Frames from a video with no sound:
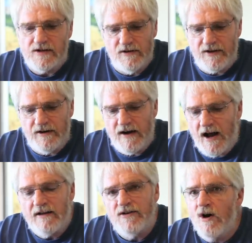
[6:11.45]
You
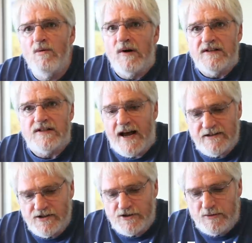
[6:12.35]
know, no one's
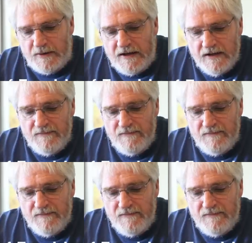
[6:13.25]
that stupid.